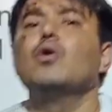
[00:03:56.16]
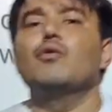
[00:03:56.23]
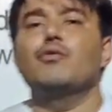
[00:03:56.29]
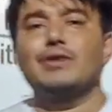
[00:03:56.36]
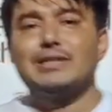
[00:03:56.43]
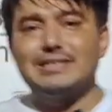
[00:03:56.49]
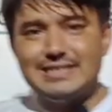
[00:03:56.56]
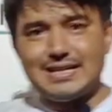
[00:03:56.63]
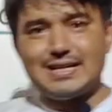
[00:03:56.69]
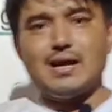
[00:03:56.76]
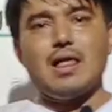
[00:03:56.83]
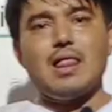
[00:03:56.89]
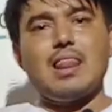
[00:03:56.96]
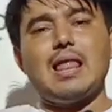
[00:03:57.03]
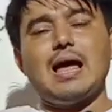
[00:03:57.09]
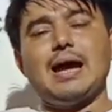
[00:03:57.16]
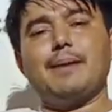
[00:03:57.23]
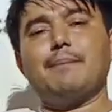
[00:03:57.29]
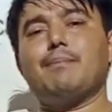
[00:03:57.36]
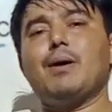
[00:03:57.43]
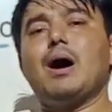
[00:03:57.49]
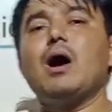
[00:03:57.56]
Physical
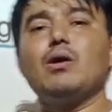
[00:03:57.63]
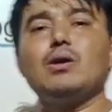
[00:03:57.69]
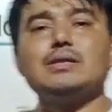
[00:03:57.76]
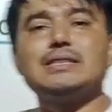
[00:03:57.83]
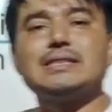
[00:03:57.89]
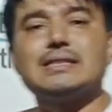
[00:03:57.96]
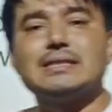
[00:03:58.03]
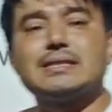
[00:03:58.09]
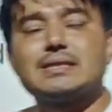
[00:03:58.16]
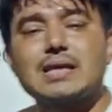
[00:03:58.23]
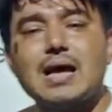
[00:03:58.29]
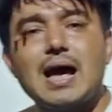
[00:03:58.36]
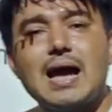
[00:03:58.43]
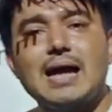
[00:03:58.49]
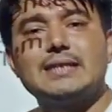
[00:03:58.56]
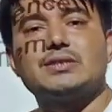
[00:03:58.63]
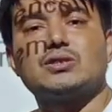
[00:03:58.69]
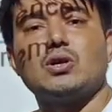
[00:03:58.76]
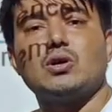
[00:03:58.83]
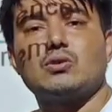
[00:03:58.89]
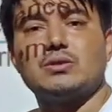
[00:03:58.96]
and biological science are